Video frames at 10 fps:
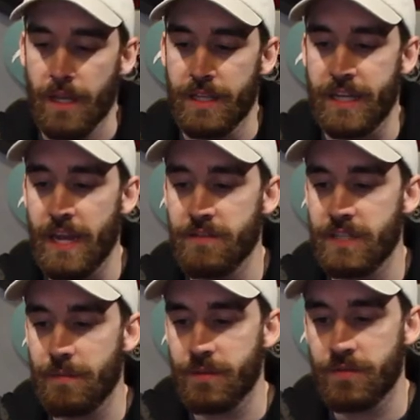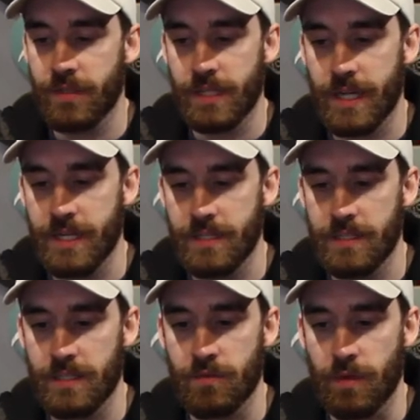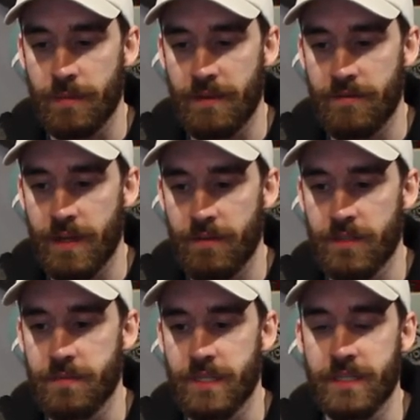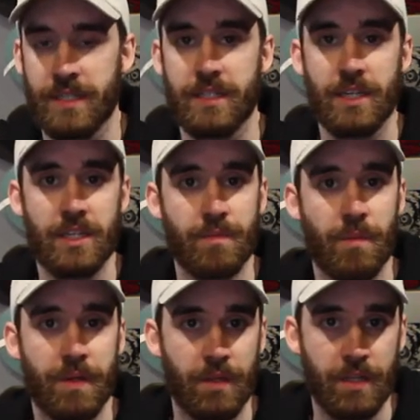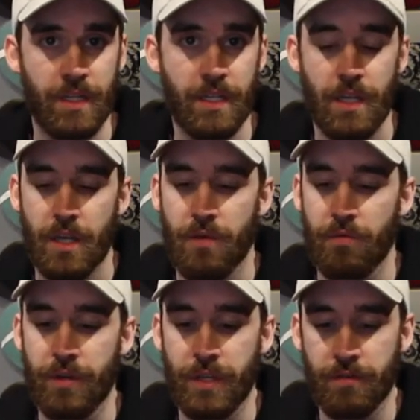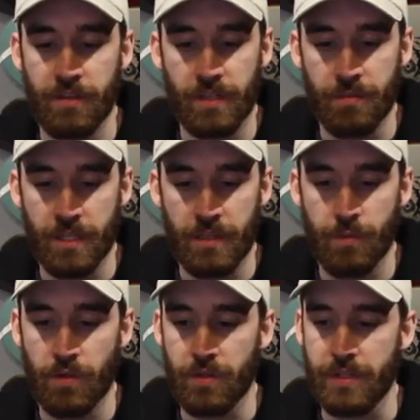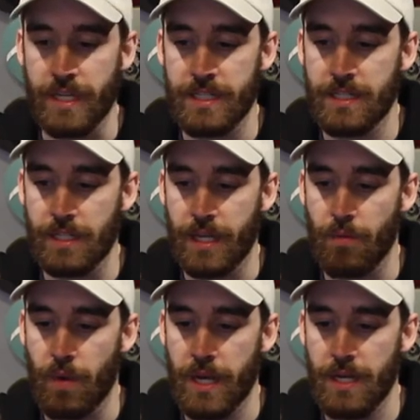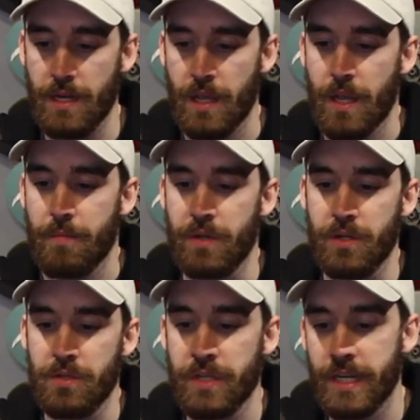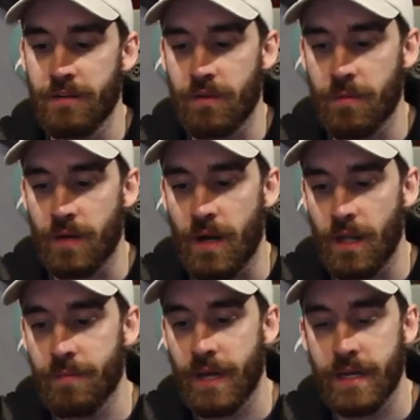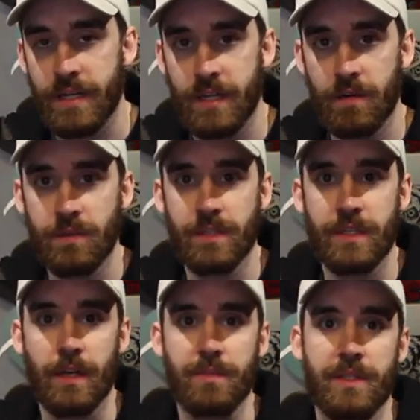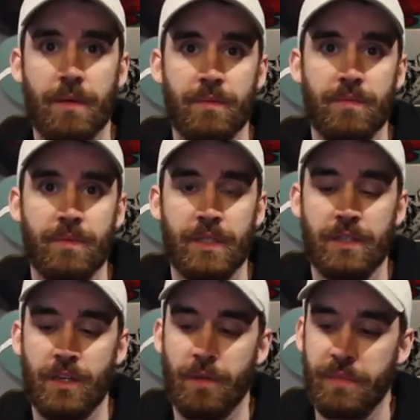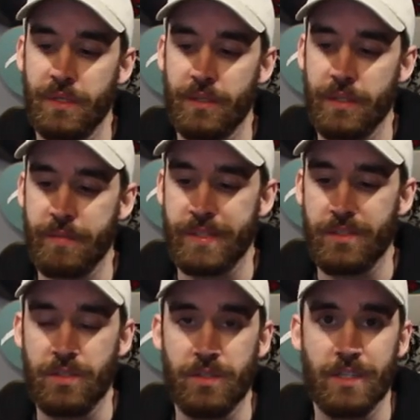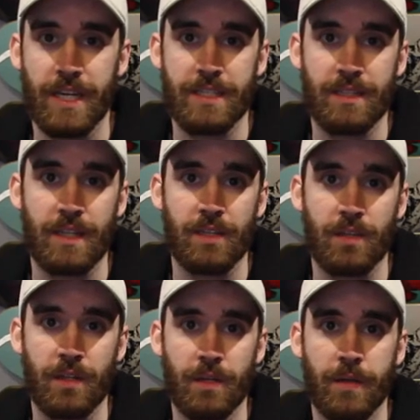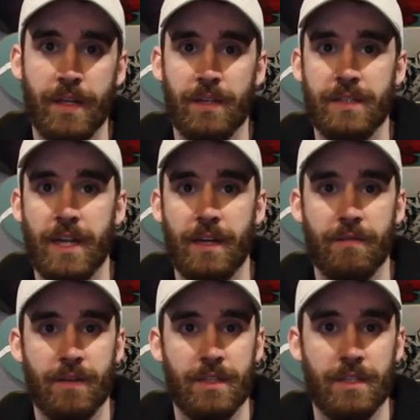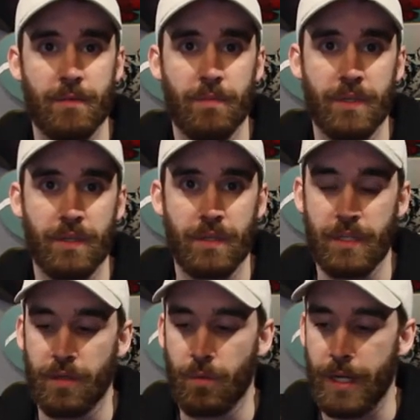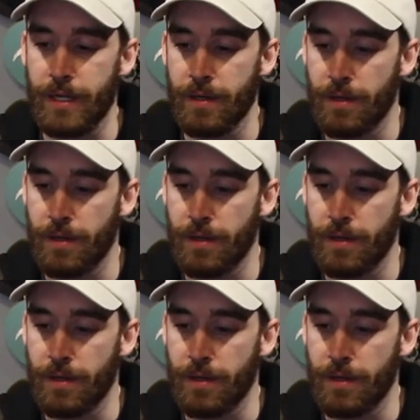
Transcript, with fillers: The canvas upper is really nice. It's one of my favorites because it has tons of mobility, really breathable, nice and lightweight, but you do get a rubber ollie pad here, which just helps out with the durability, makes the shoes last a lot longer without sacrificing mobility or weight at